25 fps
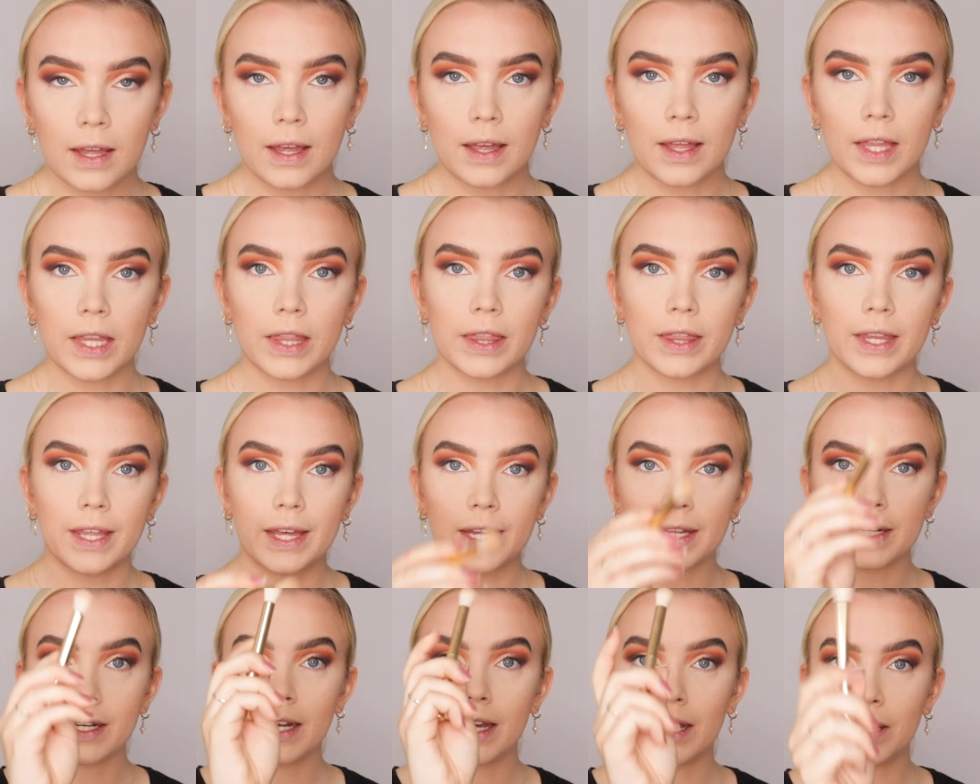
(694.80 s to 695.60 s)
And
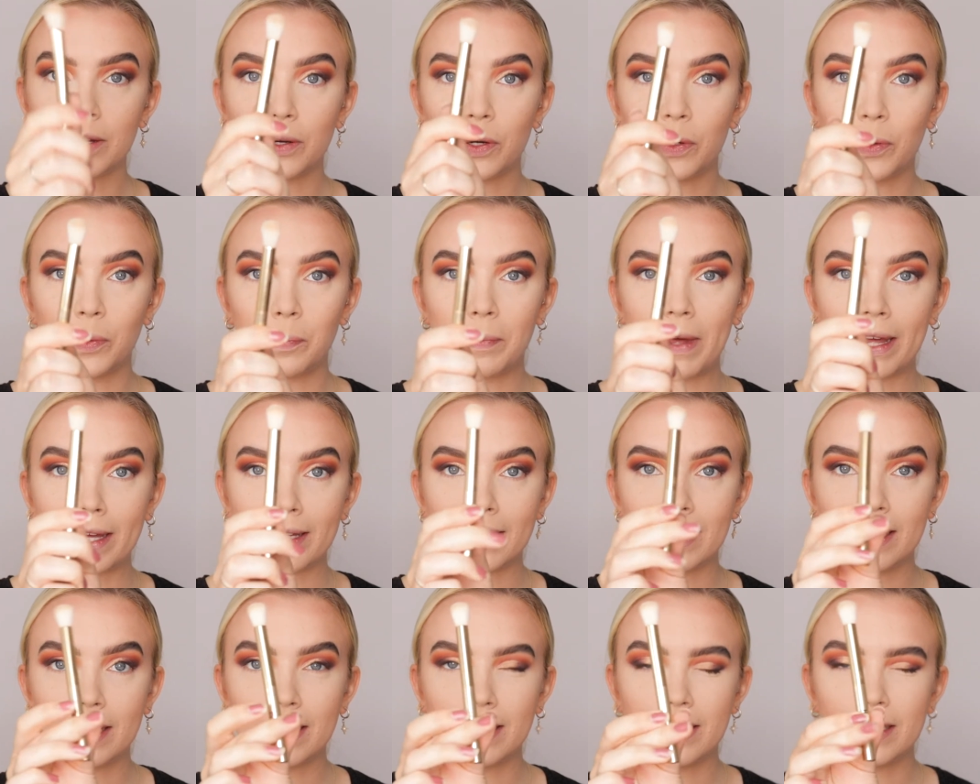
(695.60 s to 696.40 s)
then I go
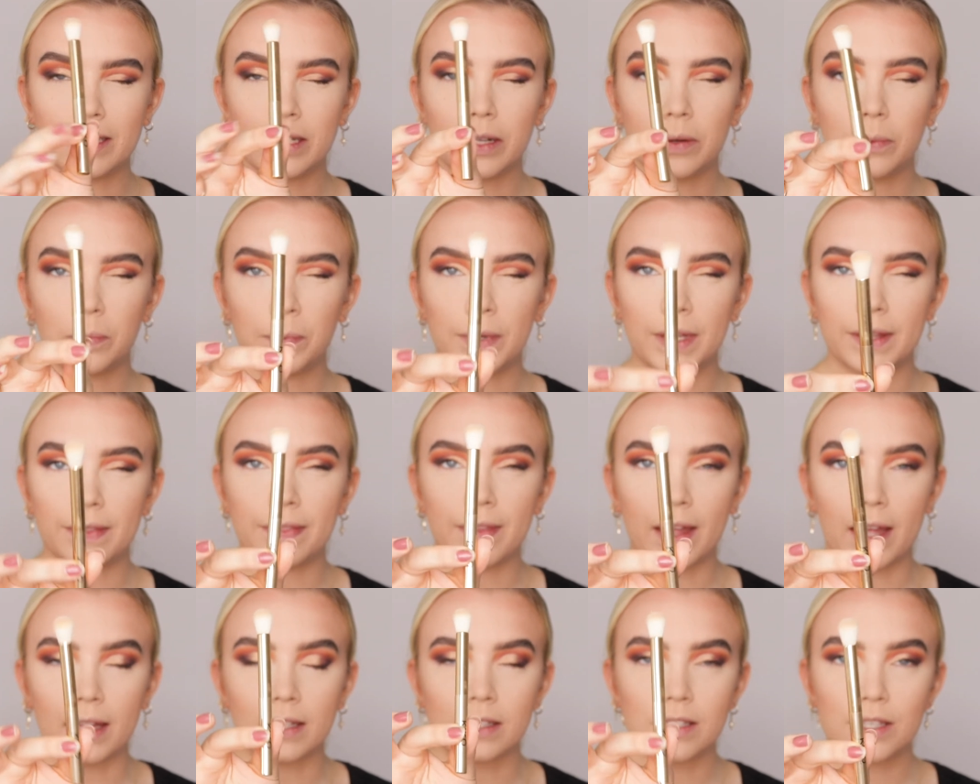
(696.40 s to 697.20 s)
back in with
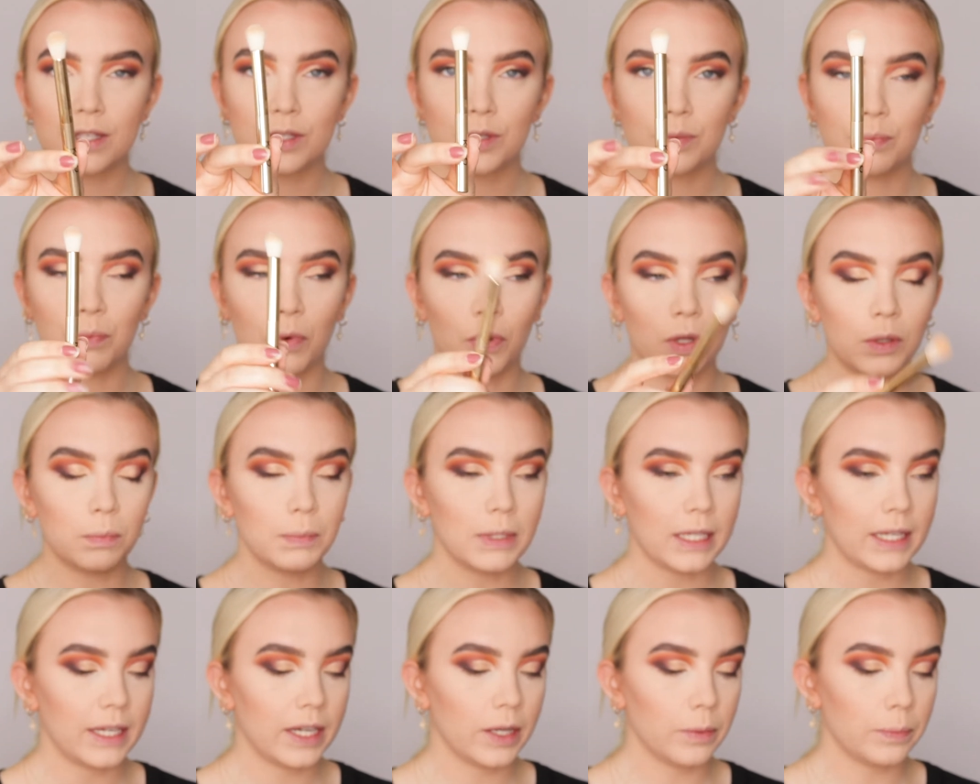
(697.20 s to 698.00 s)
that small
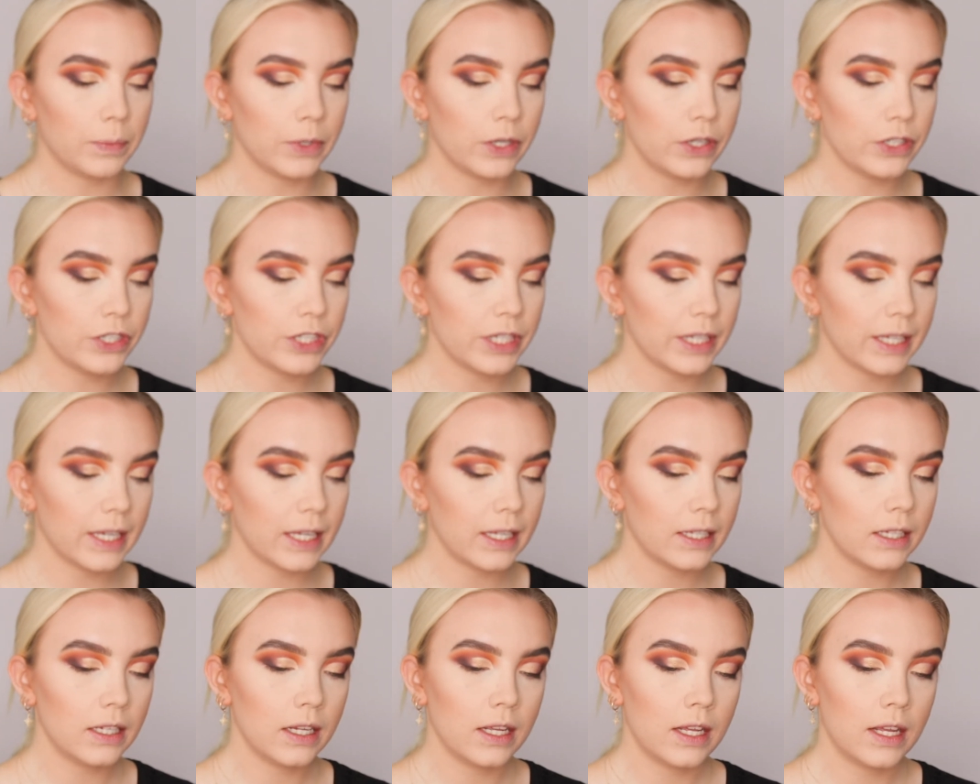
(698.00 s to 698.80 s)
blending brush
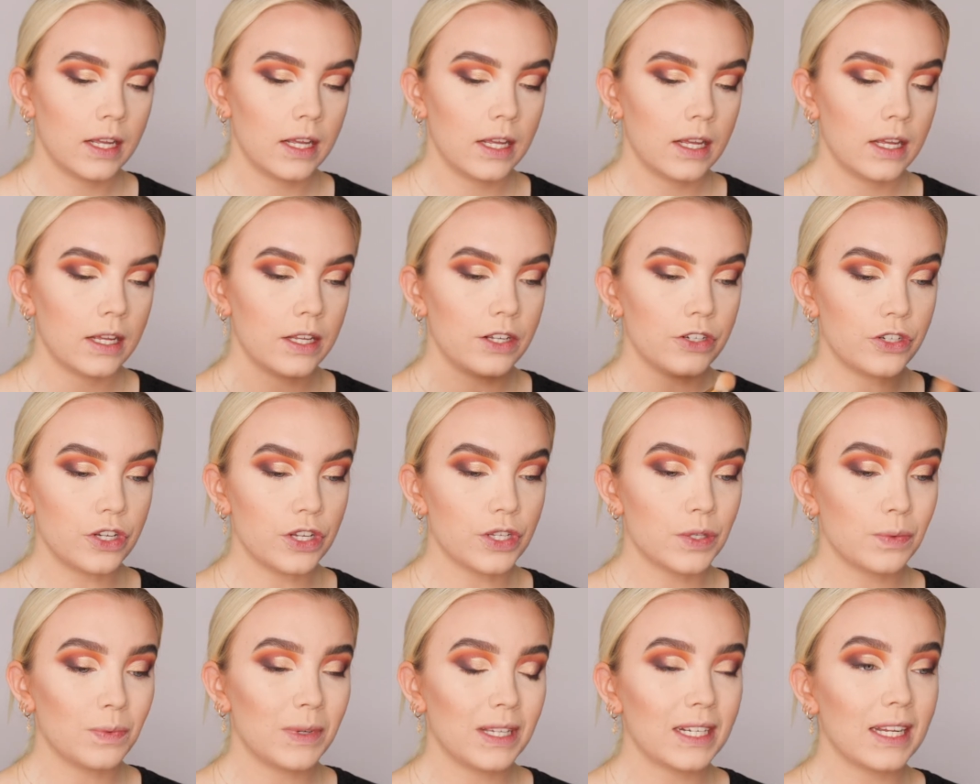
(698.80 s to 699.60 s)
again, and
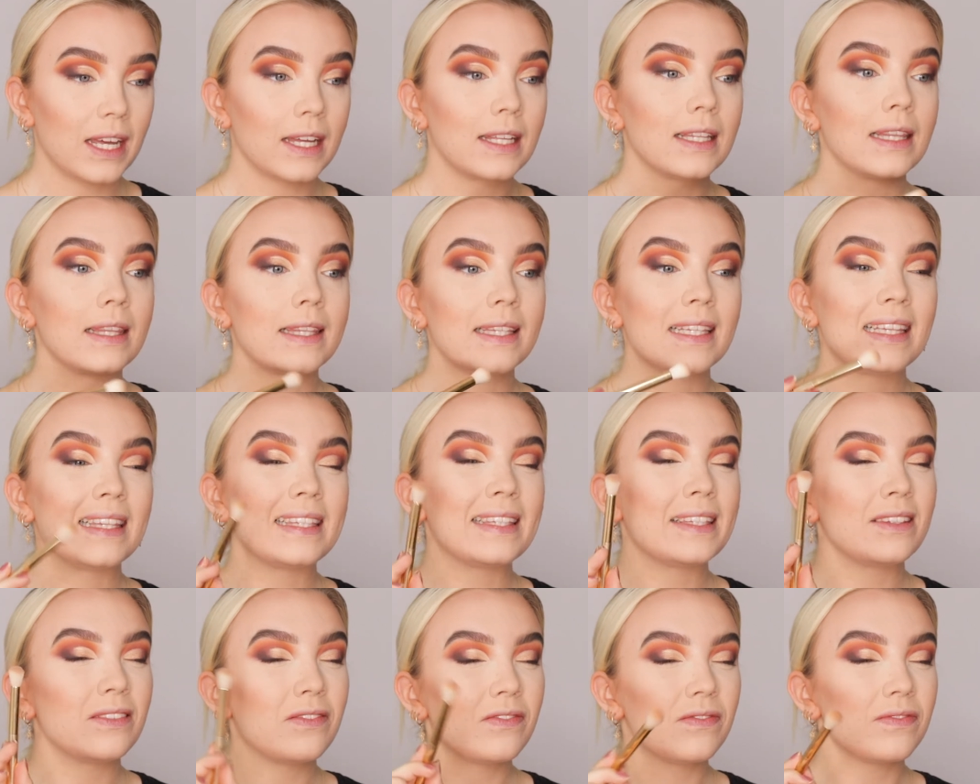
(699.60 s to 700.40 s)
just with
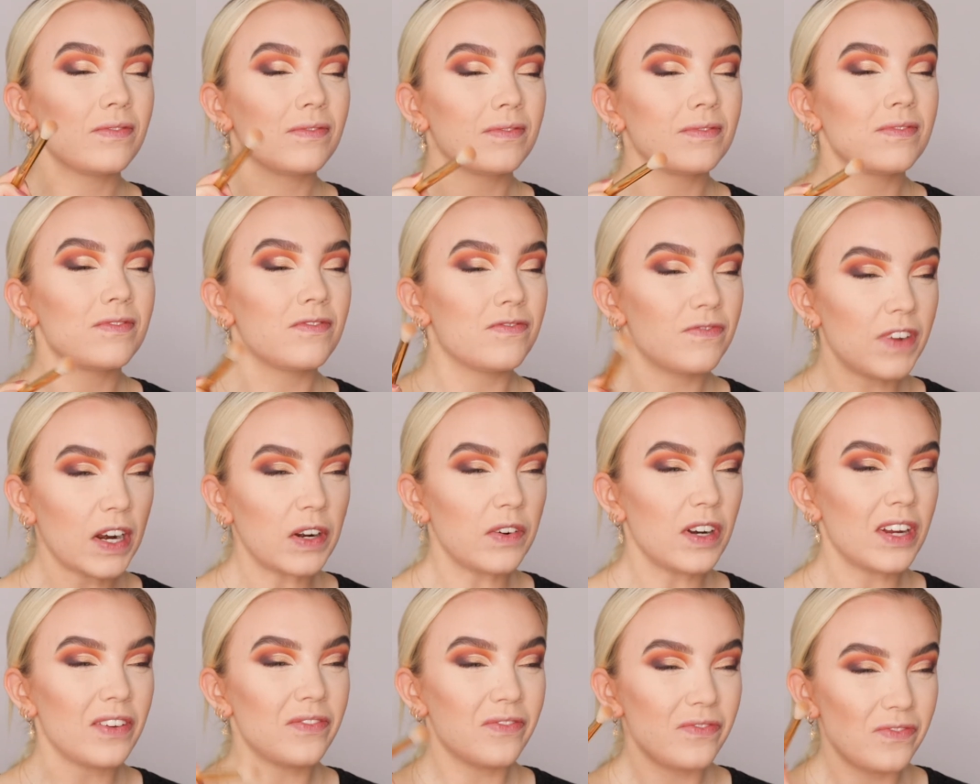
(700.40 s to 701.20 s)

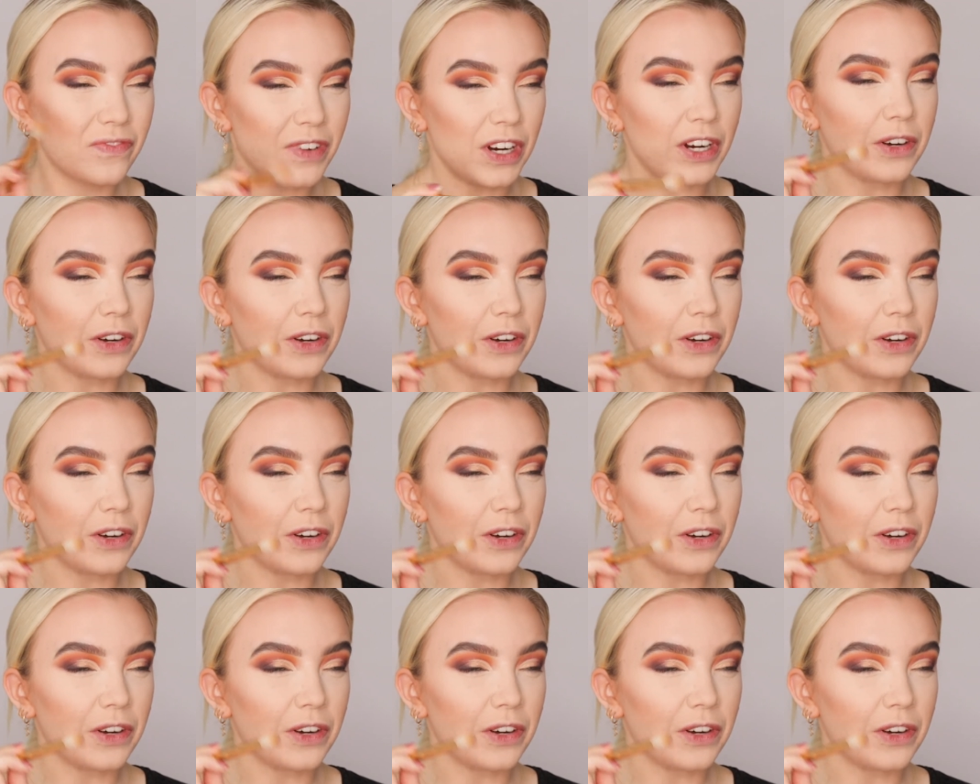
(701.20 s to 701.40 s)
very